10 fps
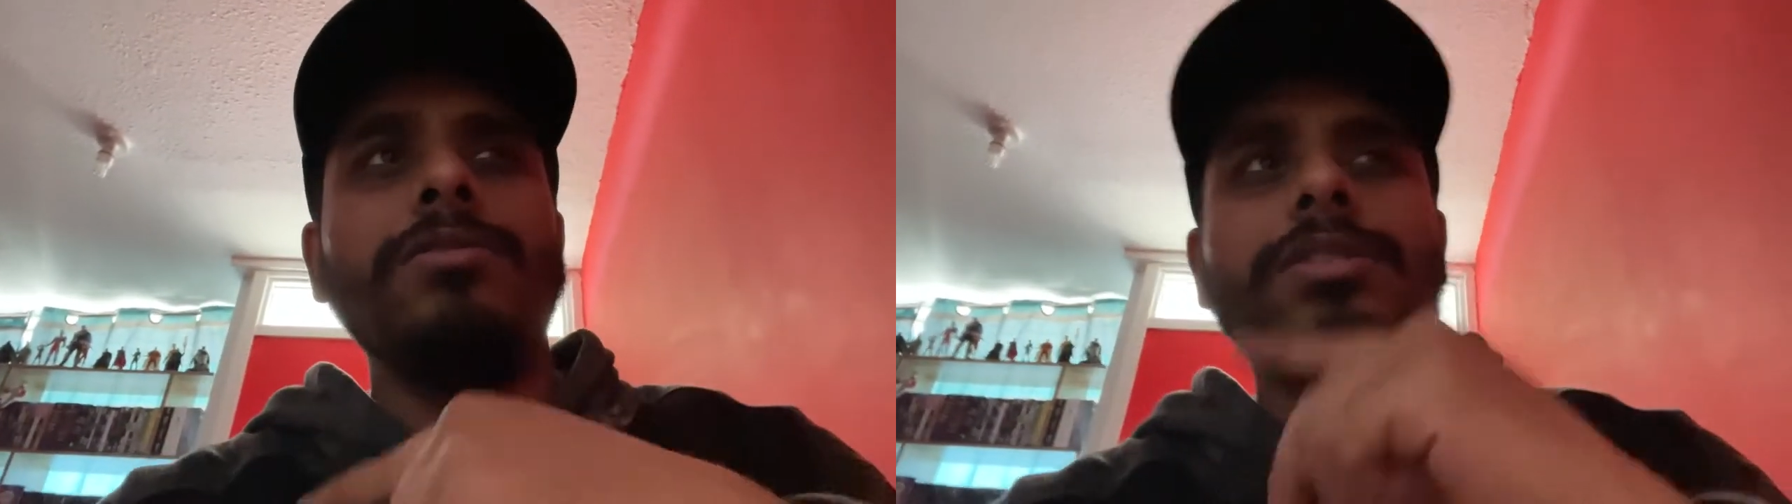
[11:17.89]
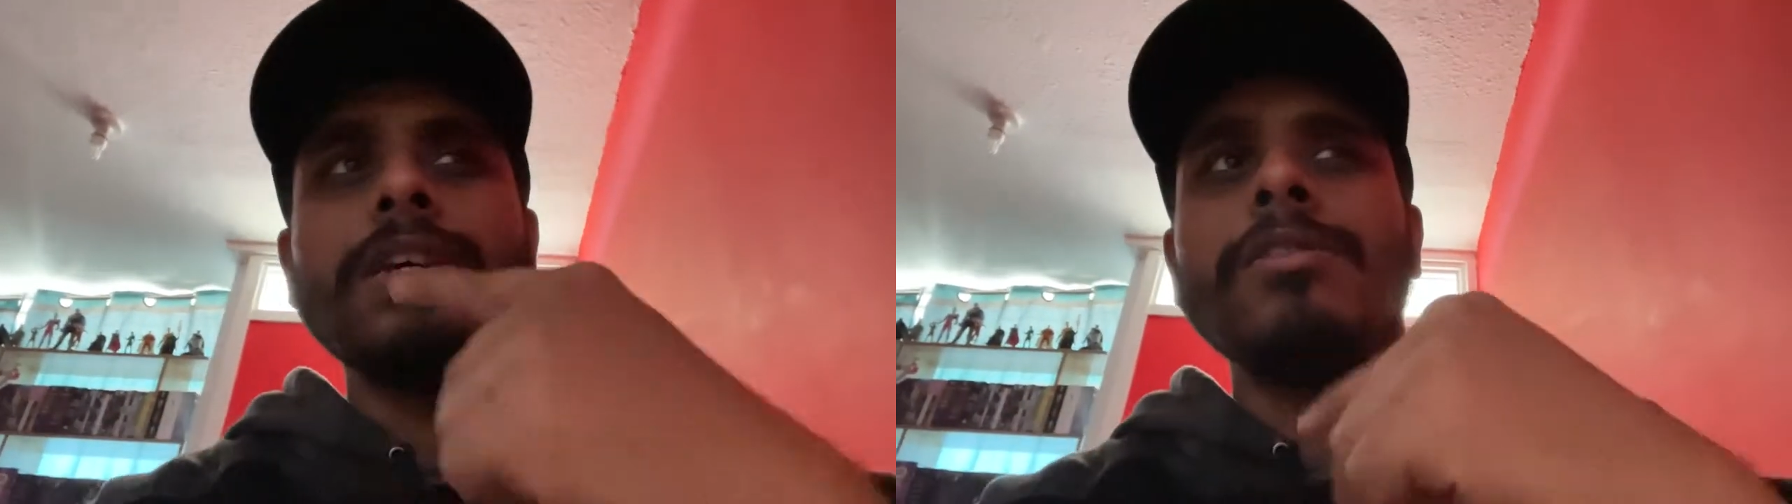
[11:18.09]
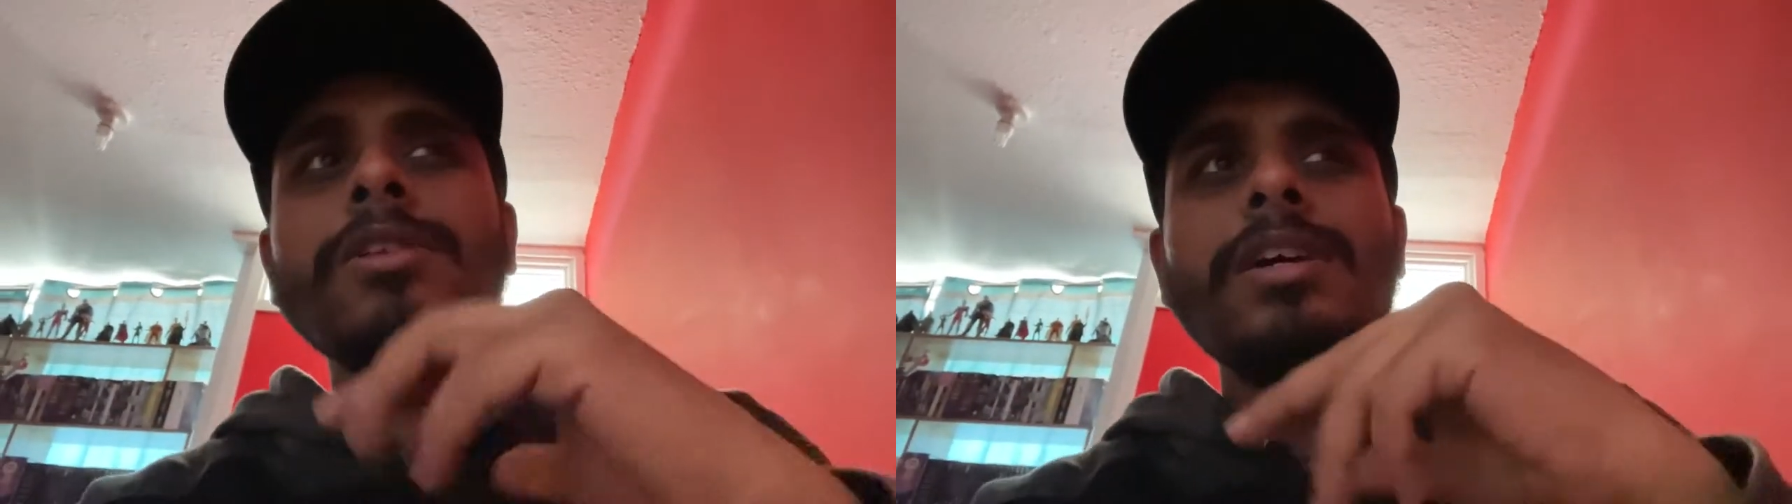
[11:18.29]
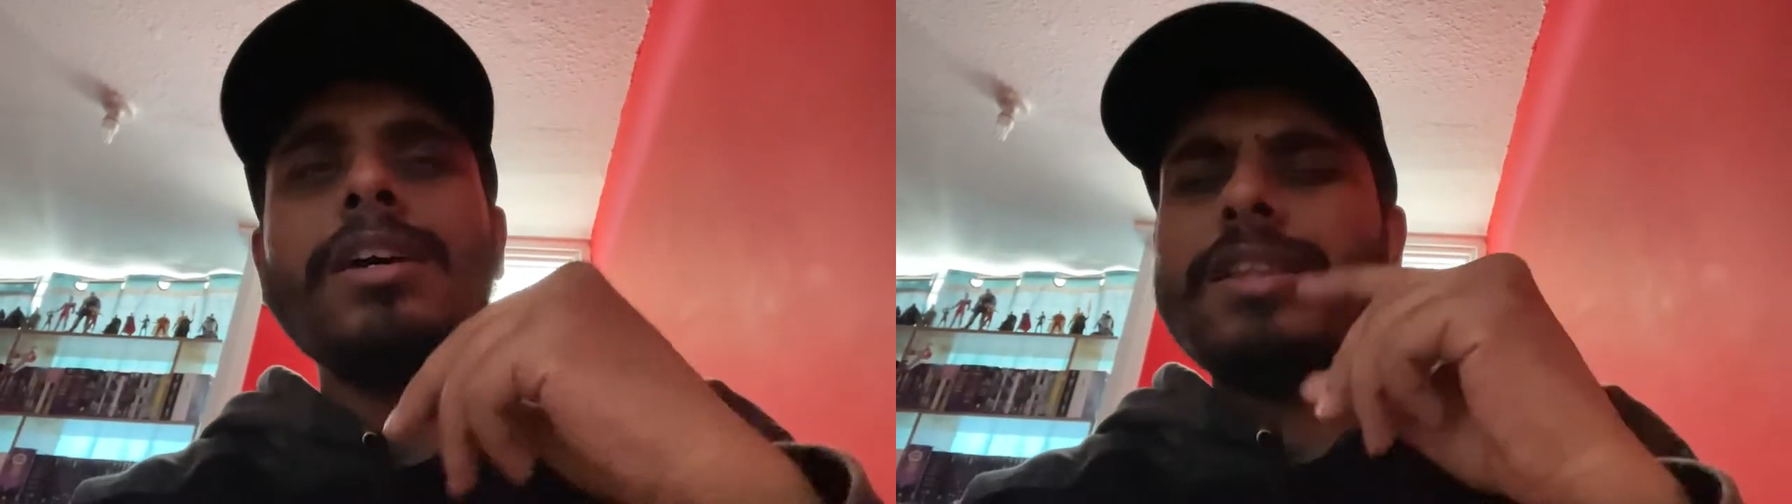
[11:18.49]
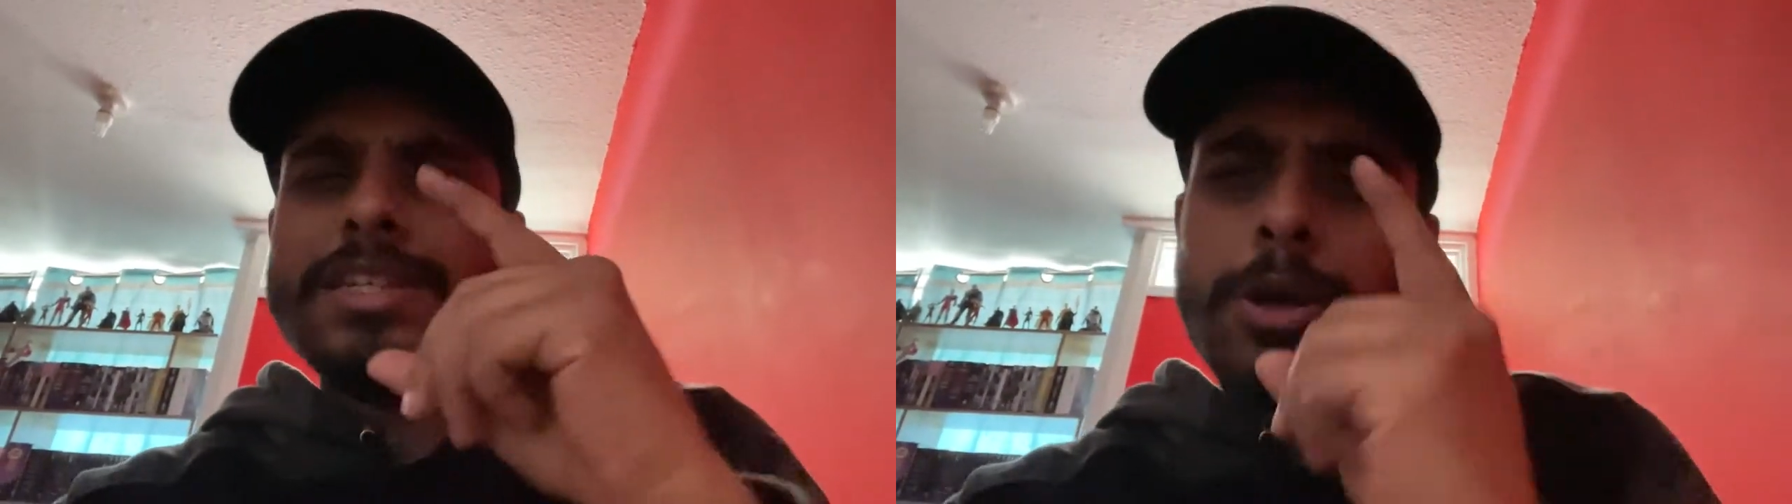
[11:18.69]
So
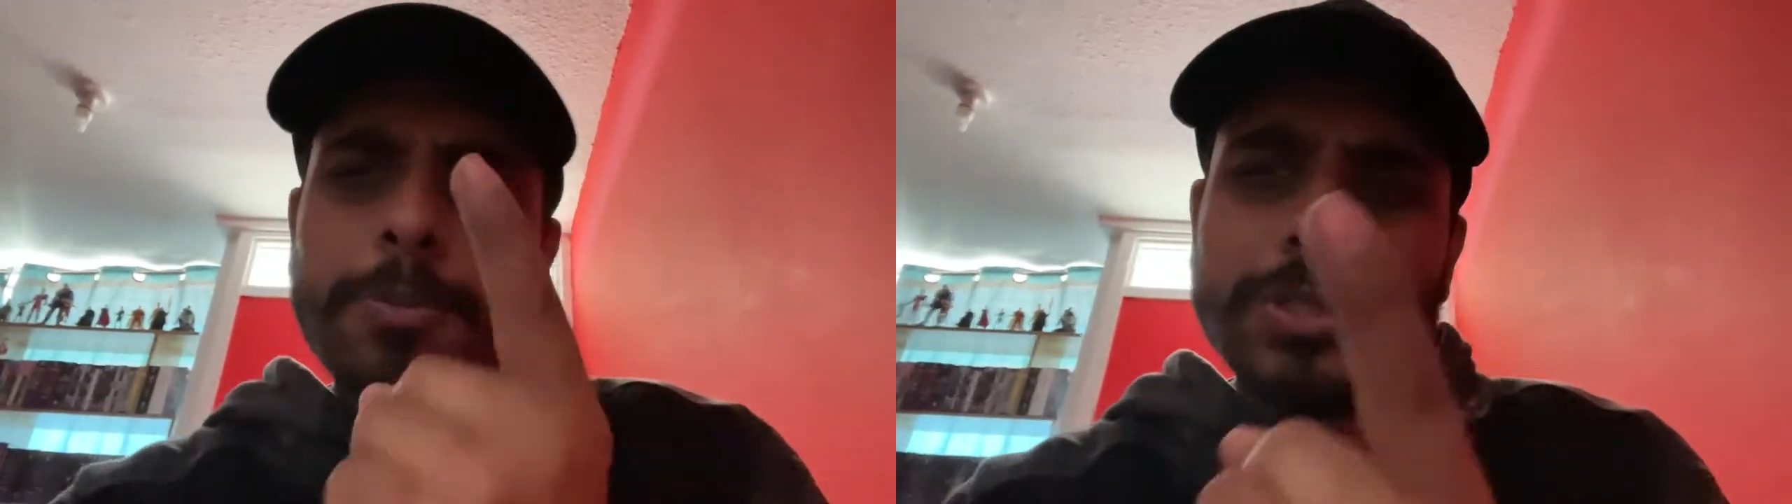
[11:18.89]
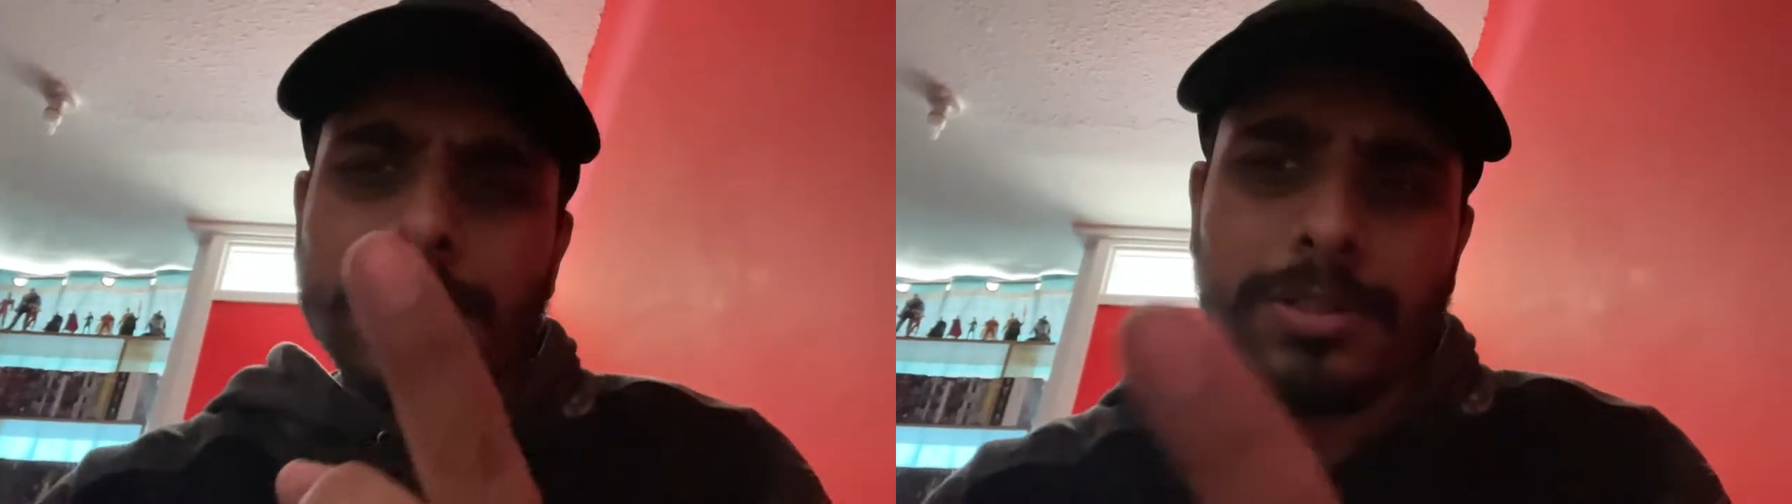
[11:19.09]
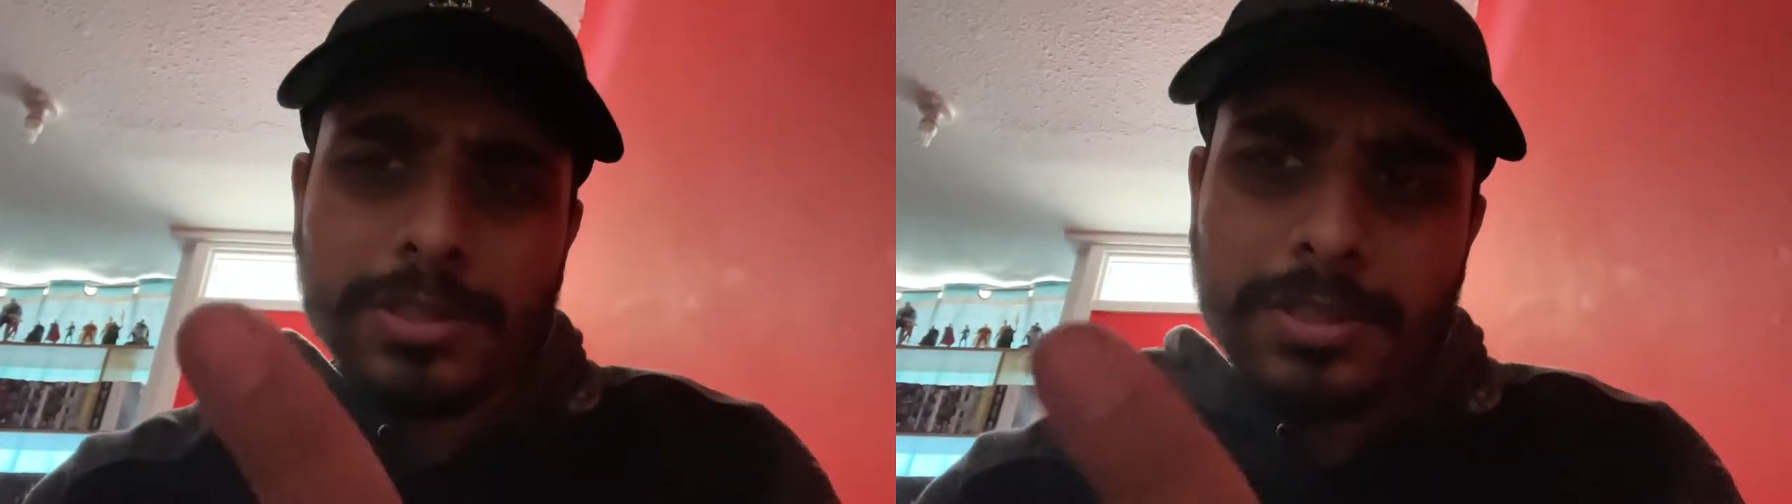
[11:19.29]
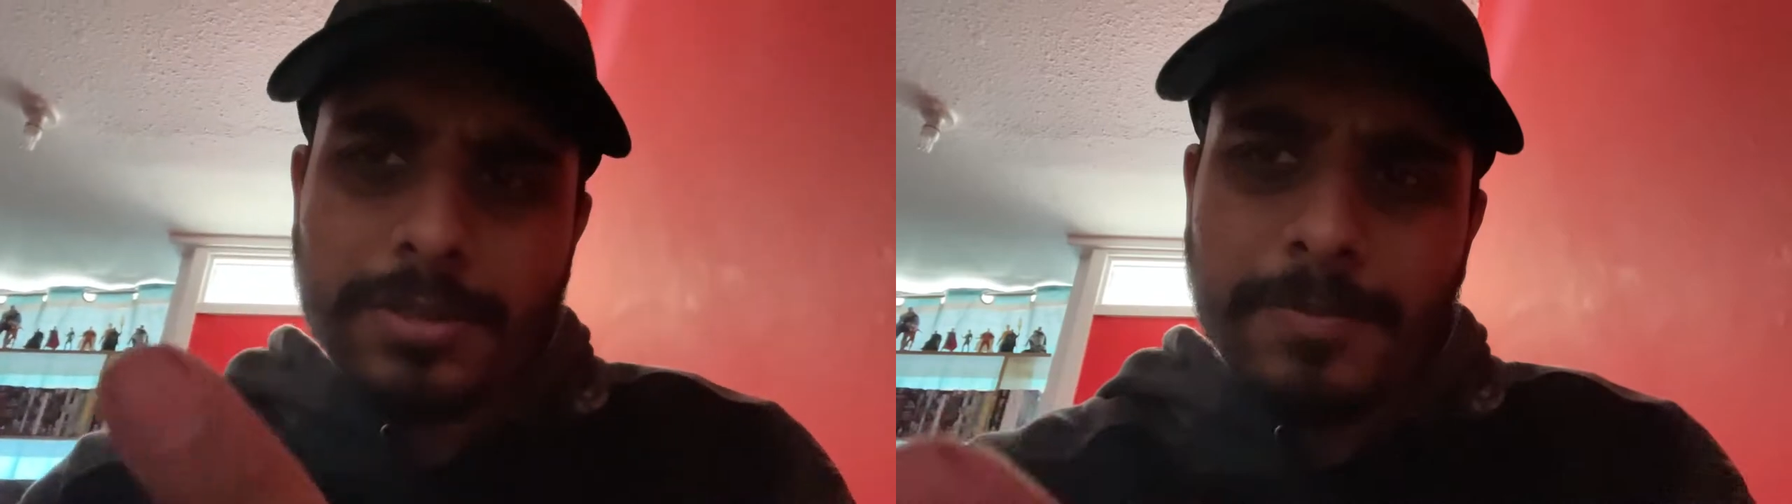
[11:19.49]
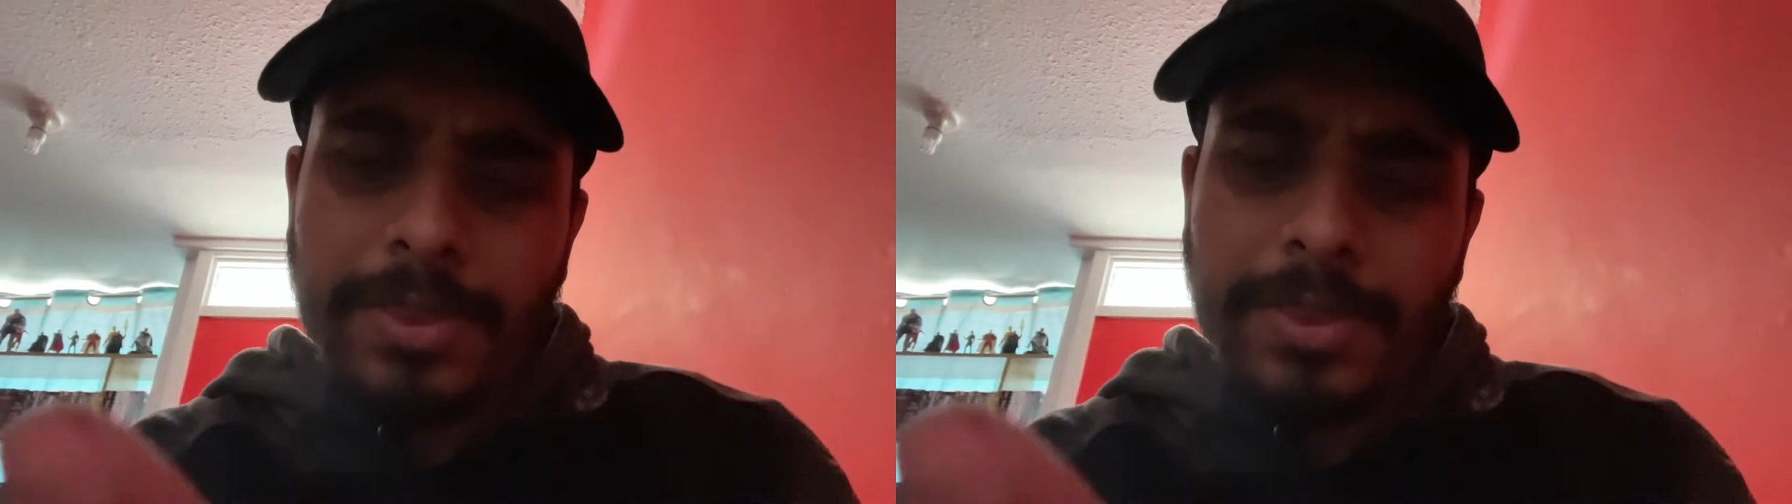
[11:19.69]
there's options.